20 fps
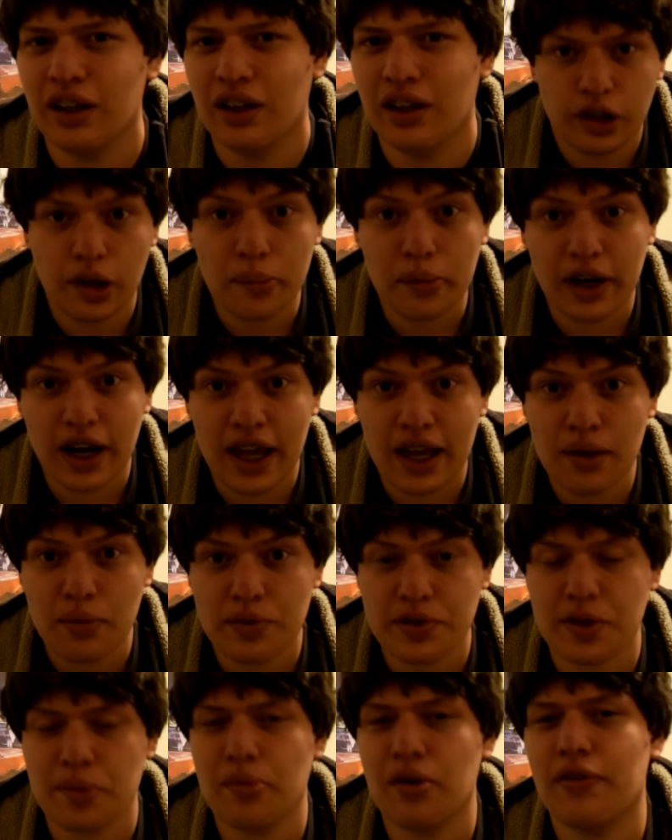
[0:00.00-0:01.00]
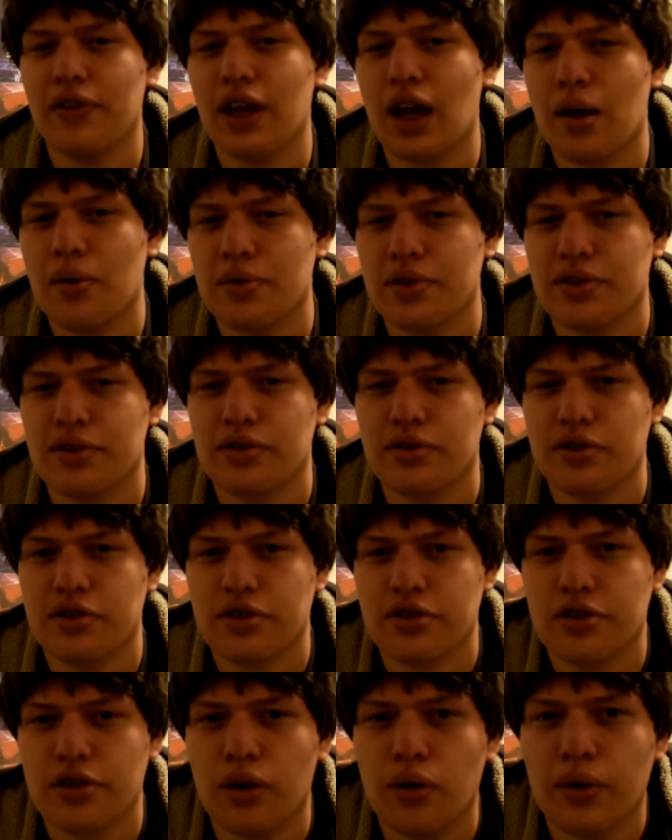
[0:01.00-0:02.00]
Number 8 was a movie I was
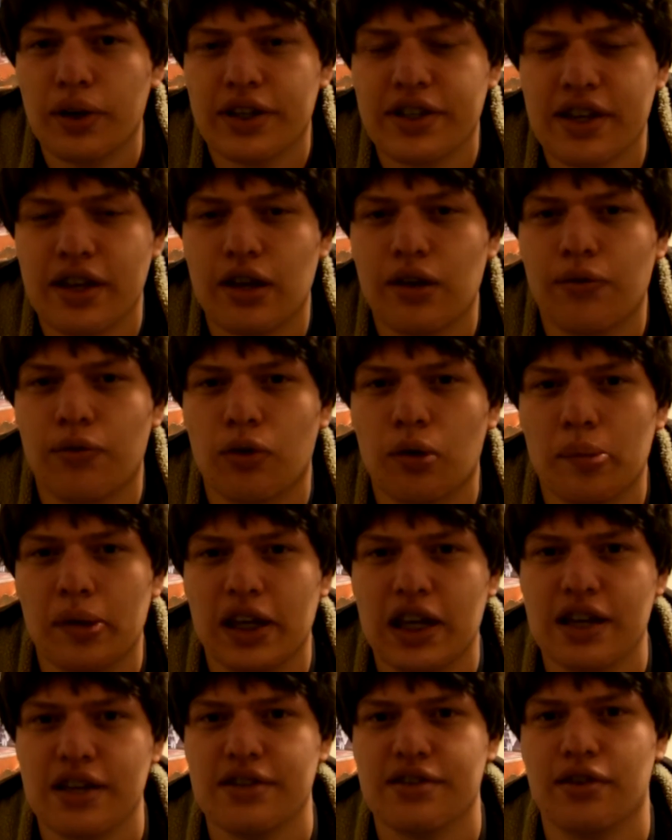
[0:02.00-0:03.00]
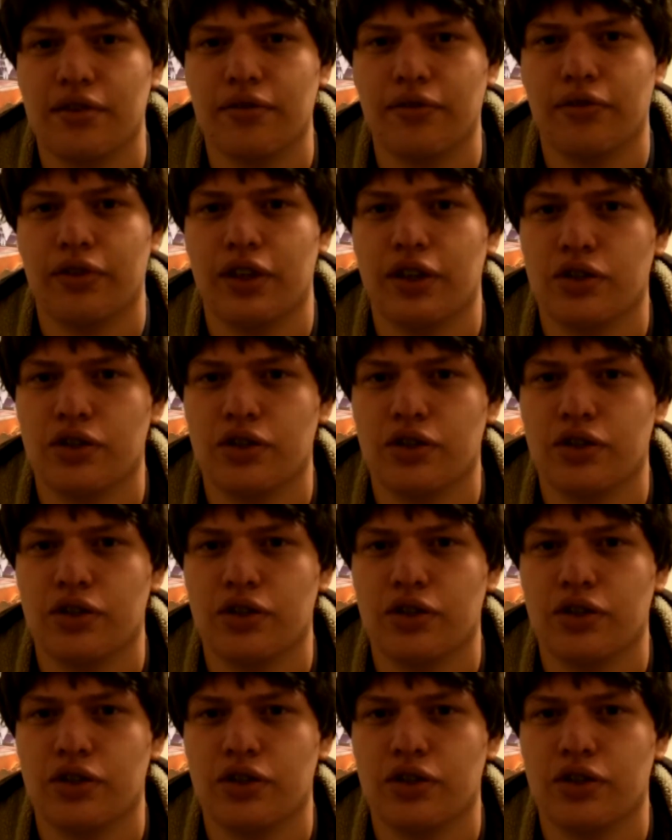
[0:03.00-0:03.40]
so excited for because of the